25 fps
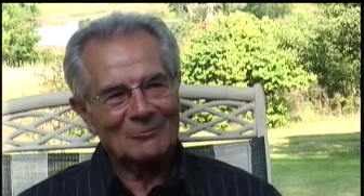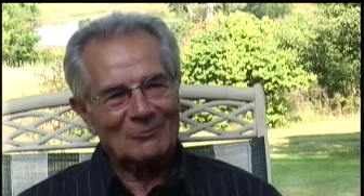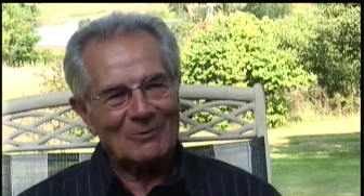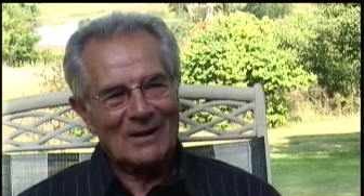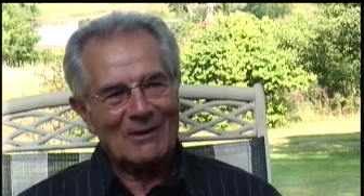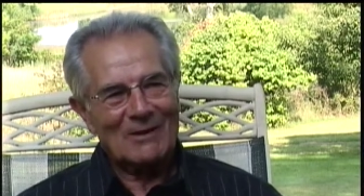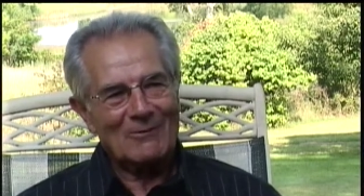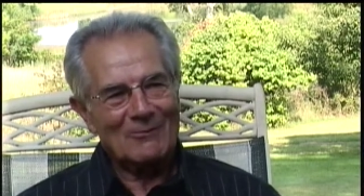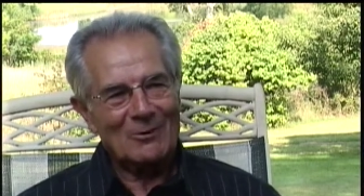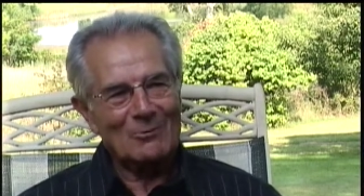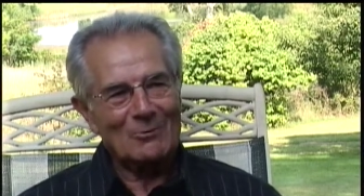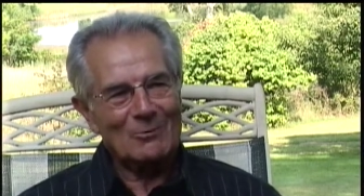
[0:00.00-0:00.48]

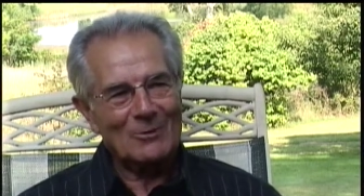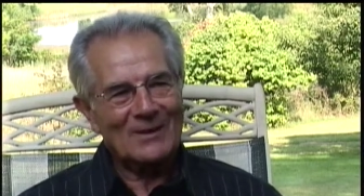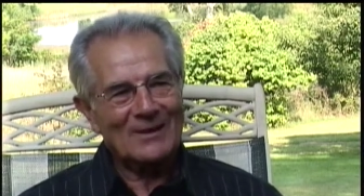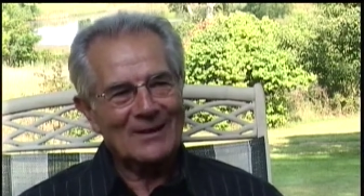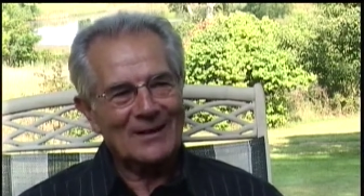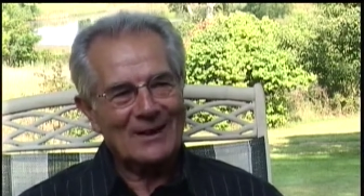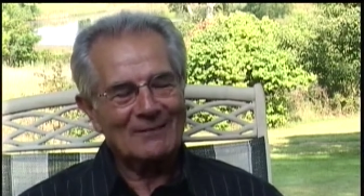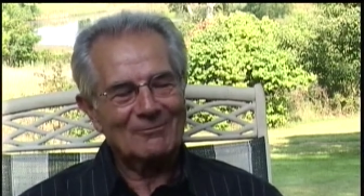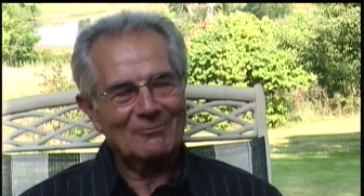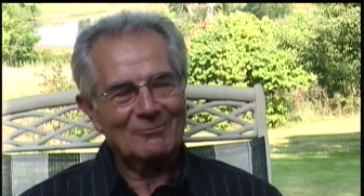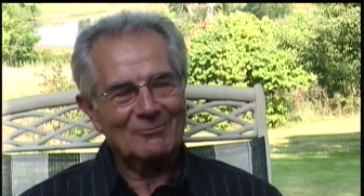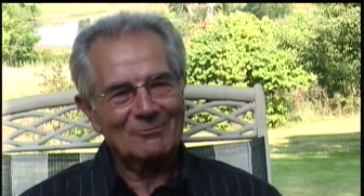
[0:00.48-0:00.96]
whatever we
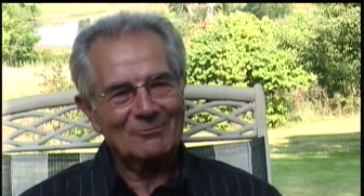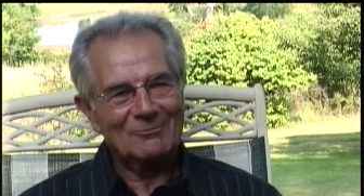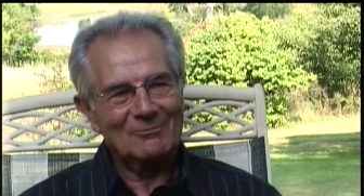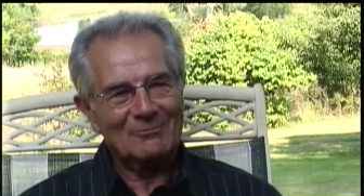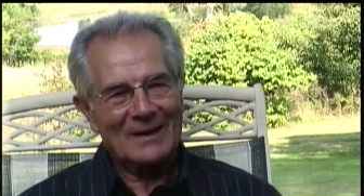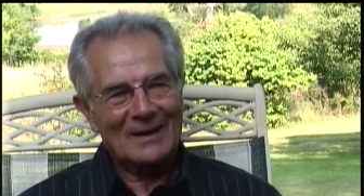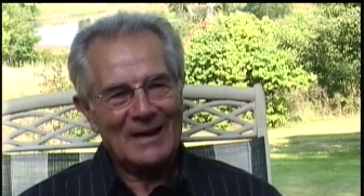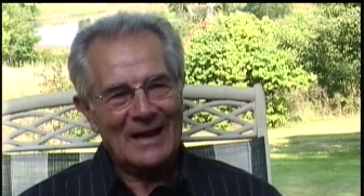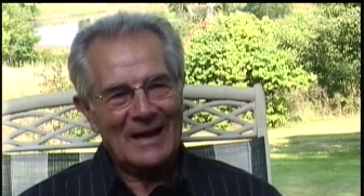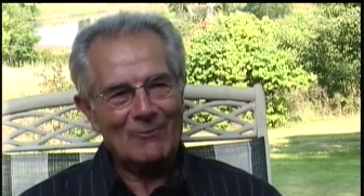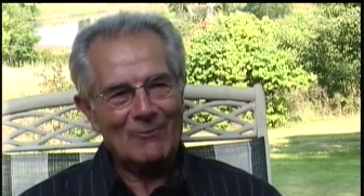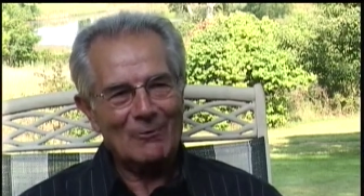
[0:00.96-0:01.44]
could
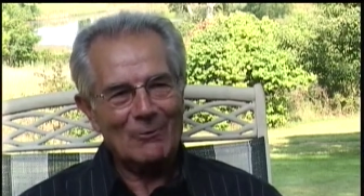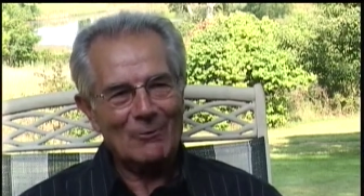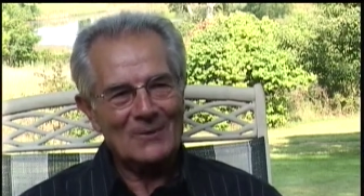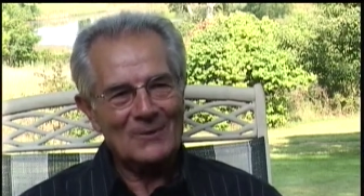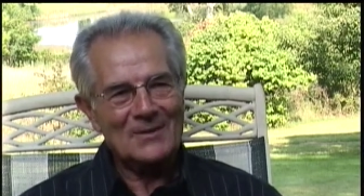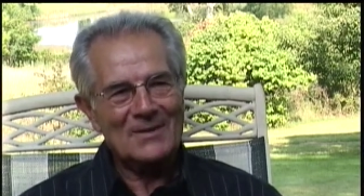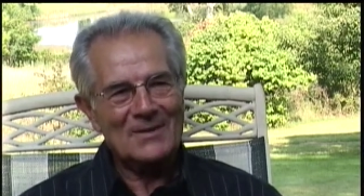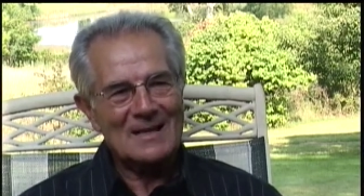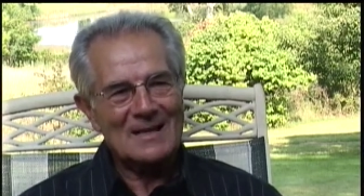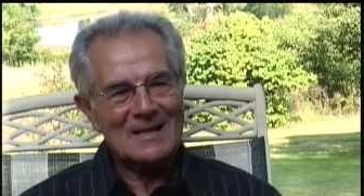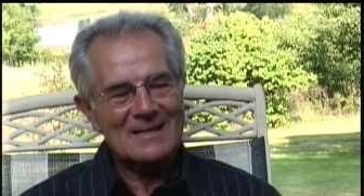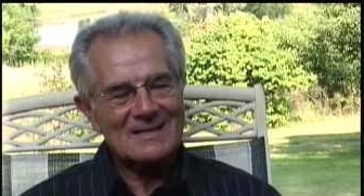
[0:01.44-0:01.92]
have
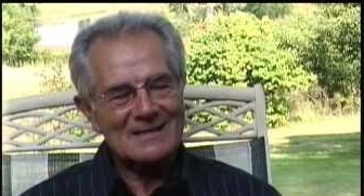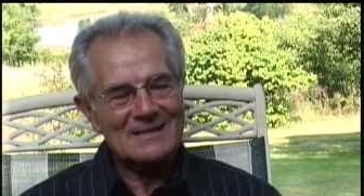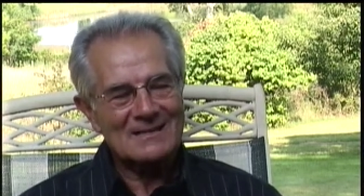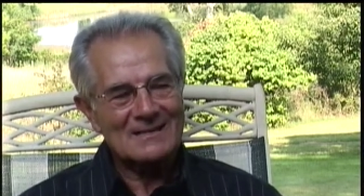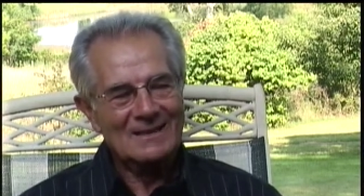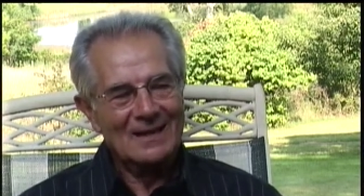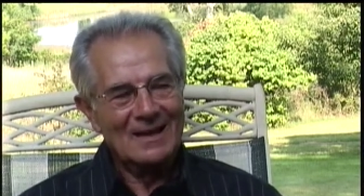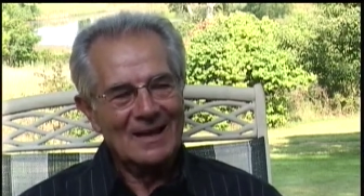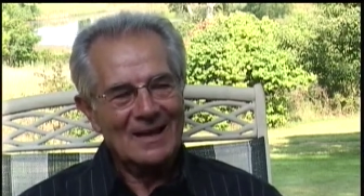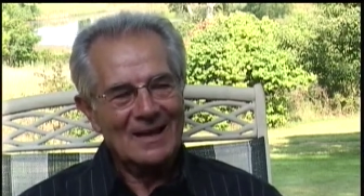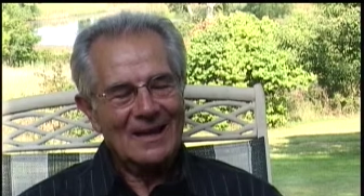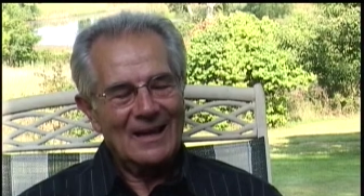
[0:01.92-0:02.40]
with us,
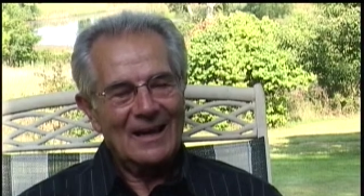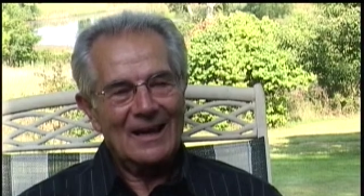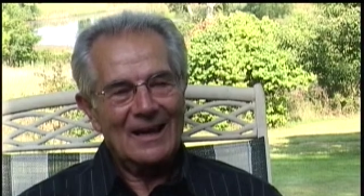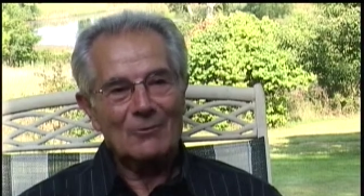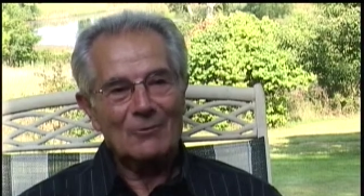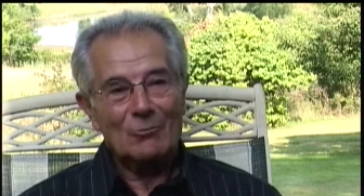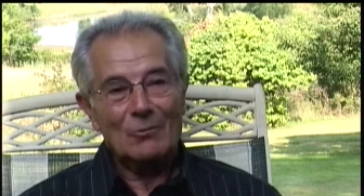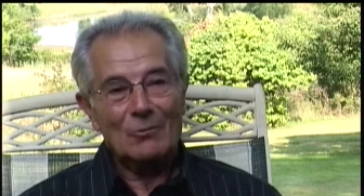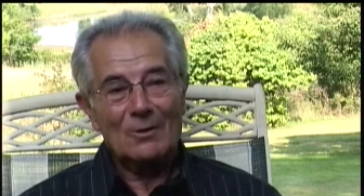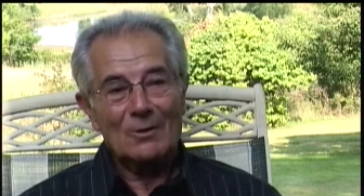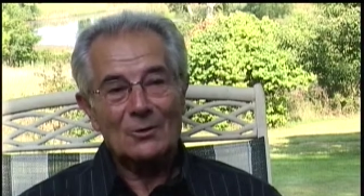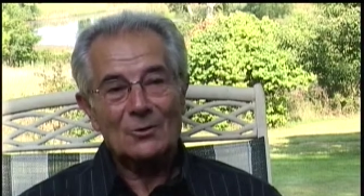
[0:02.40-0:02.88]

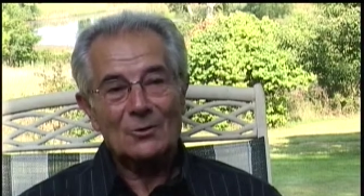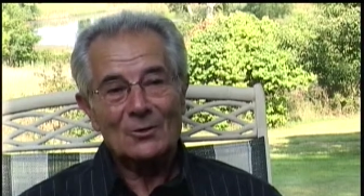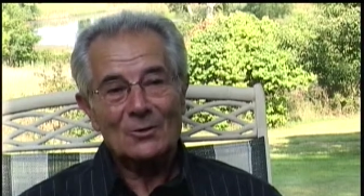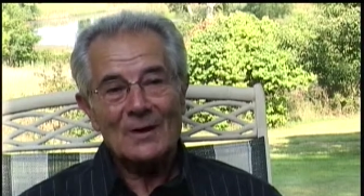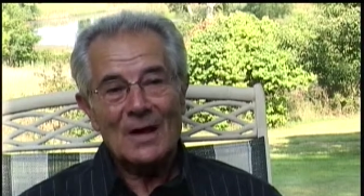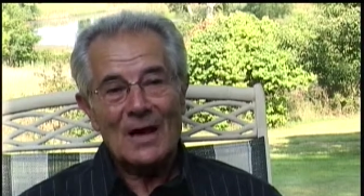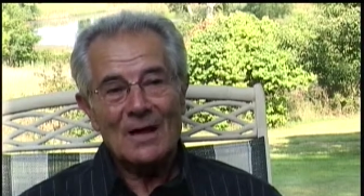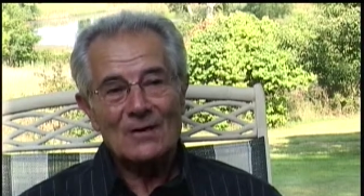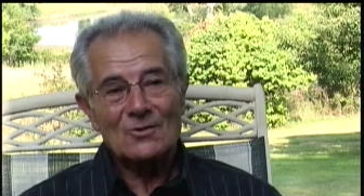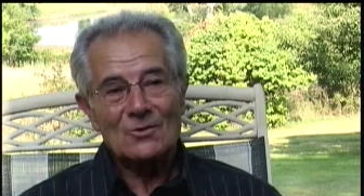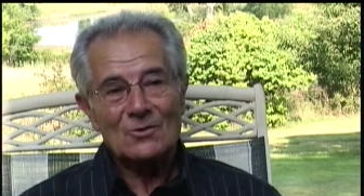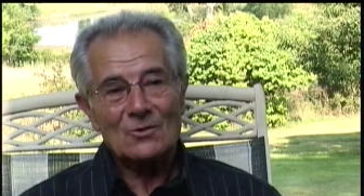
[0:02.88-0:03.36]
and we went to
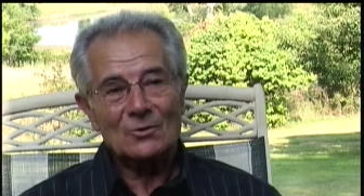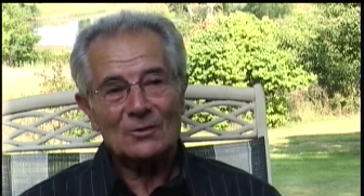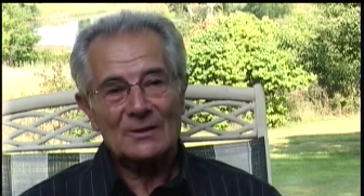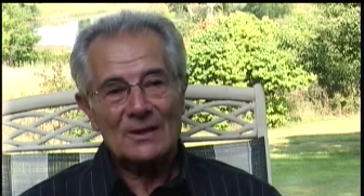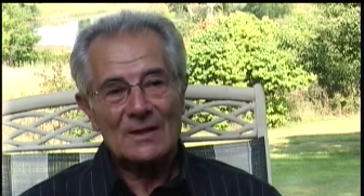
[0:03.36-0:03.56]
the high school.